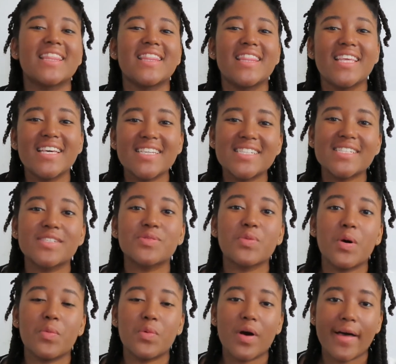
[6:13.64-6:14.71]
This is
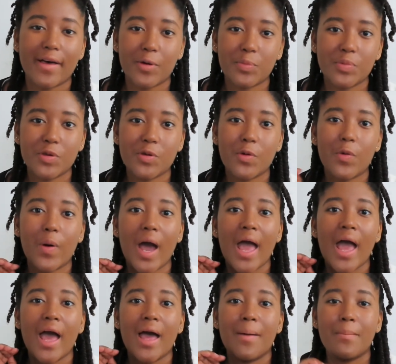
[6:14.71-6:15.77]
what will help you
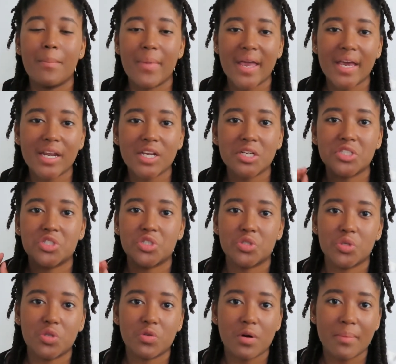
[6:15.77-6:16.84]
manage your
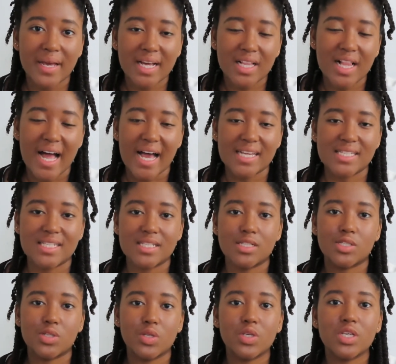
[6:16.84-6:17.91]
dual enrollment
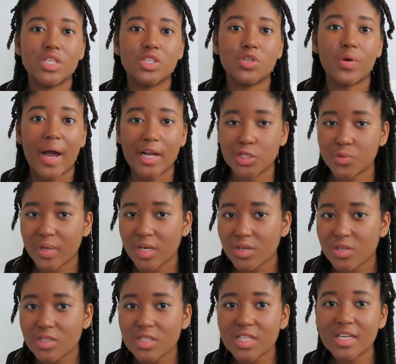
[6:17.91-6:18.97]
classes so you can graduate
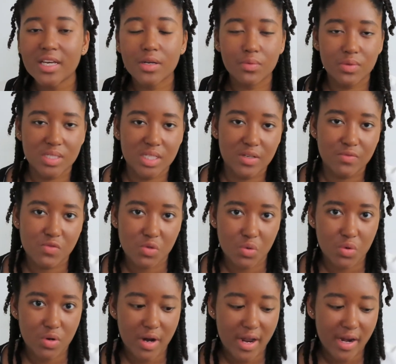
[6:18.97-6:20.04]
early and receive
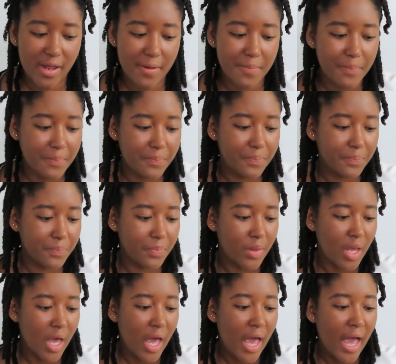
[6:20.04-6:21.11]
dual credit.
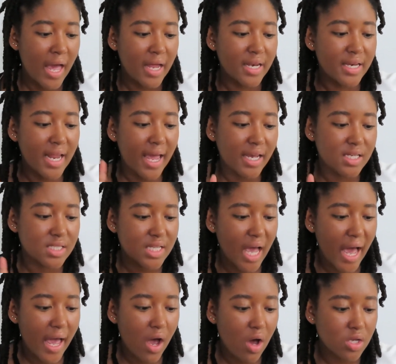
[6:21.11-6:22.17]
Next,
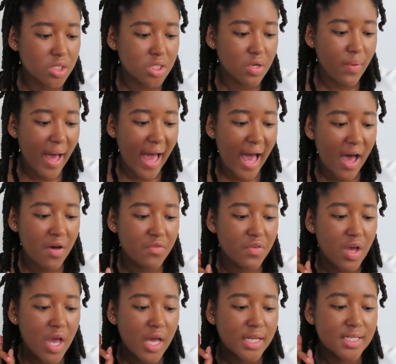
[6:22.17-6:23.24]
I also
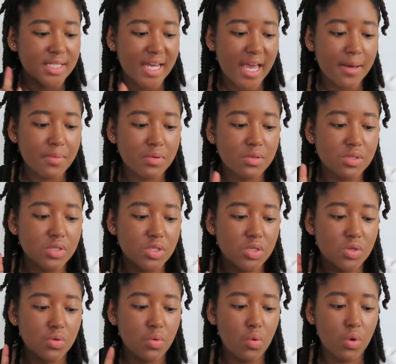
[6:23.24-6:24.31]
have tables
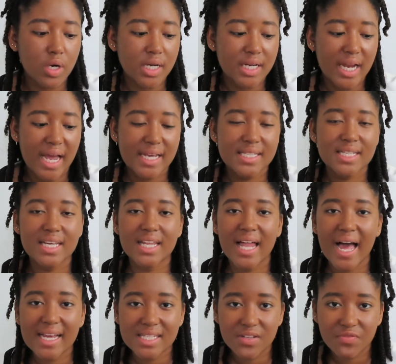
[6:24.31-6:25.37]
to organize
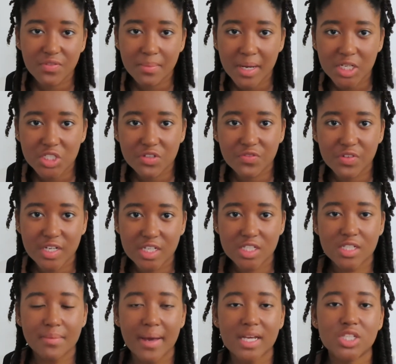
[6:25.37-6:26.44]
class information for each
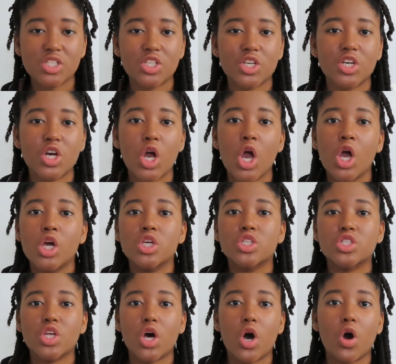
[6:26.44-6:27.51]
semester.
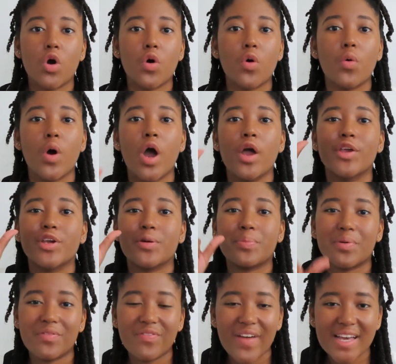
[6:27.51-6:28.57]
So your
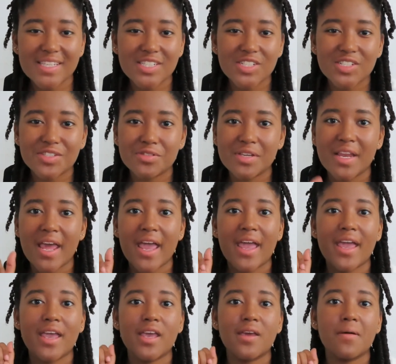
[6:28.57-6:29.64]
professor's
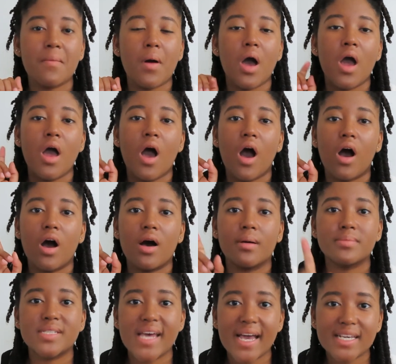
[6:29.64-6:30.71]
name,
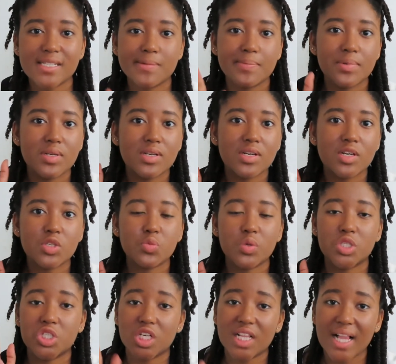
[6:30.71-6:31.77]
textbooks,
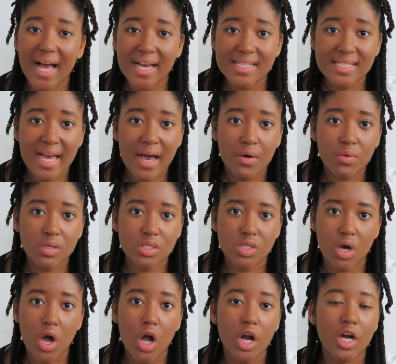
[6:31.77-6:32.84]
what your class hours
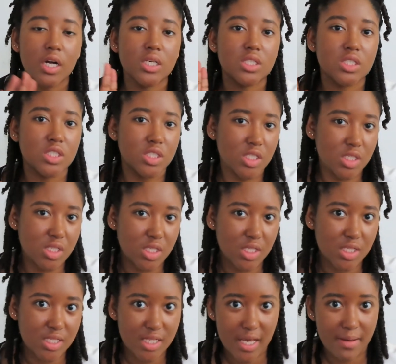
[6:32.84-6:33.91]
are, just an
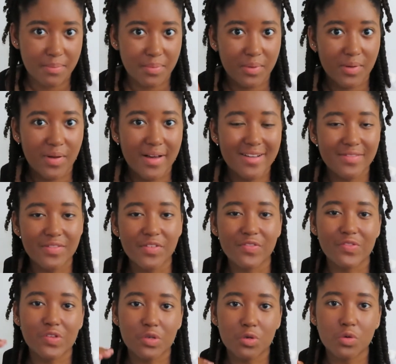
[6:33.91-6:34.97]
example of a
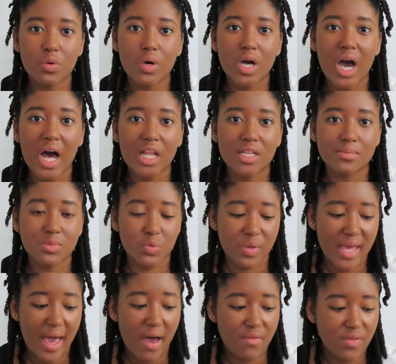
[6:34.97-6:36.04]
few columns
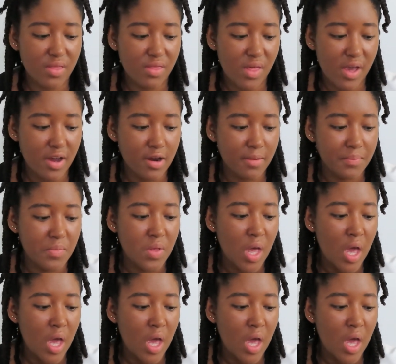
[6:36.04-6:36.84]
we have in there.